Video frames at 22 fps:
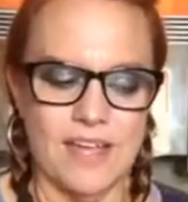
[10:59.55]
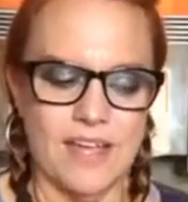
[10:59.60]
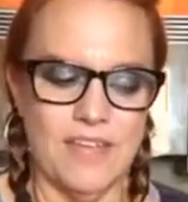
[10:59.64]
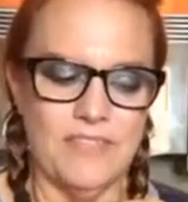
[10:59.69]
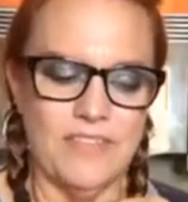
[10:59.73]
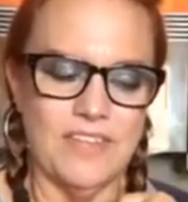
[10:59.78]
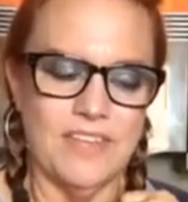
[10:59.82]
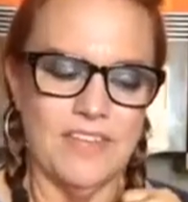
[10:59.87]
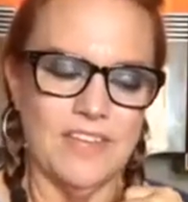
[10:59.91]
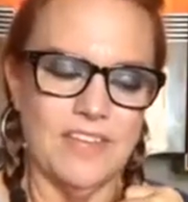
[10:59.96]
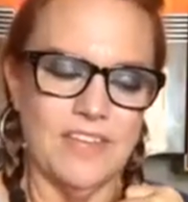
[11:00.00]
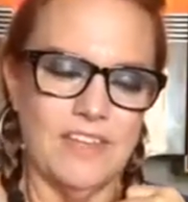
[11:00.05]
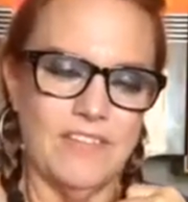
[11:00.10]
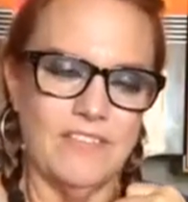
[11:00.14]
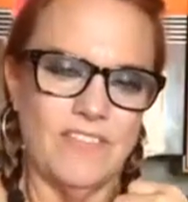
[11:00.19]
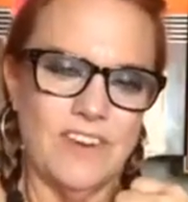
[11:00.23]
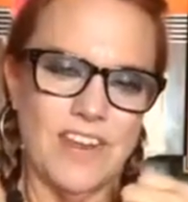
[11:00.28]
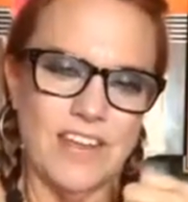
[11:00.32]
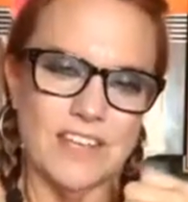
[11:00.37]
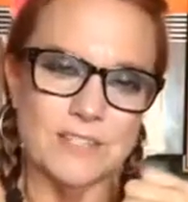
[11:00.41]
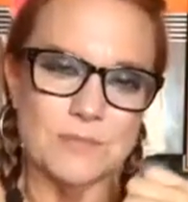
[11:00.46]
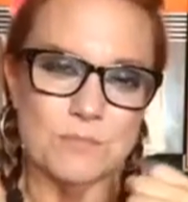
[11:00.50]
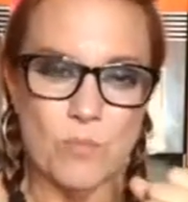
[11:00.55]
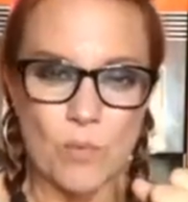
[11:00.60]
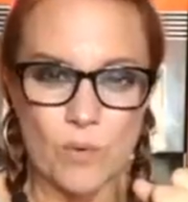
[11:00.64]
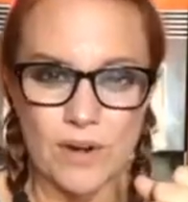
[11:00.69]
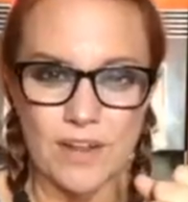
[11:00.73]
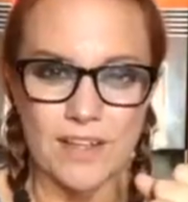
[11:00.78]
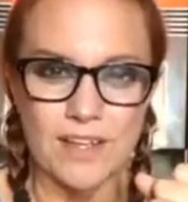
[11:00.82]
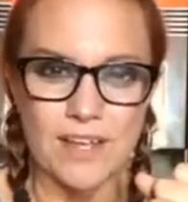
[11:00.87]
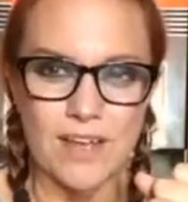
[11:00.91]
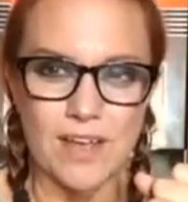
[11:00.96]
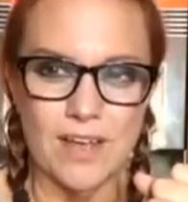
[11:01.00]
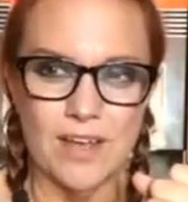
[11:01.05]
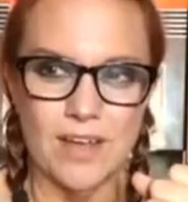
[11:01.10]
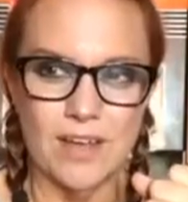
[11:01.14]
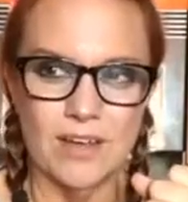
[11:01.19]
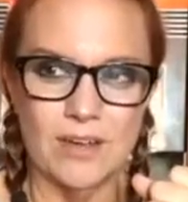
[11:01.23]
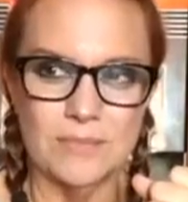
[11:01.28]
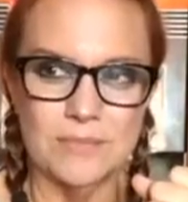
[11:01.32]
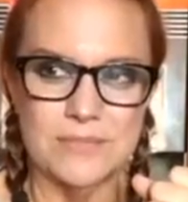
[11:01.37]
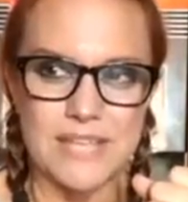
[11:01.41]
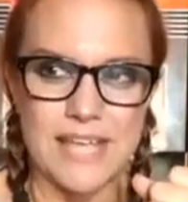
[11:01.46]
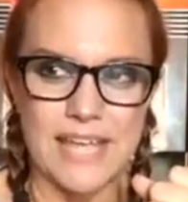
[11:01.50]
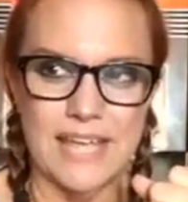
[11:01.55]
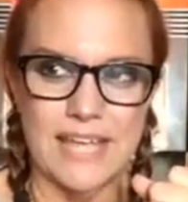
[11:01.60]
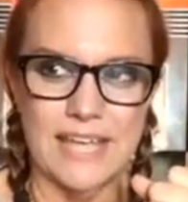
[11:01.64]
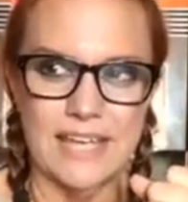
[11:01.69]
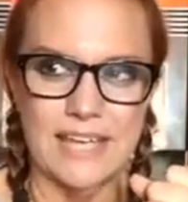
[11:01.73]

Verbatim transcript: And then the next morning comes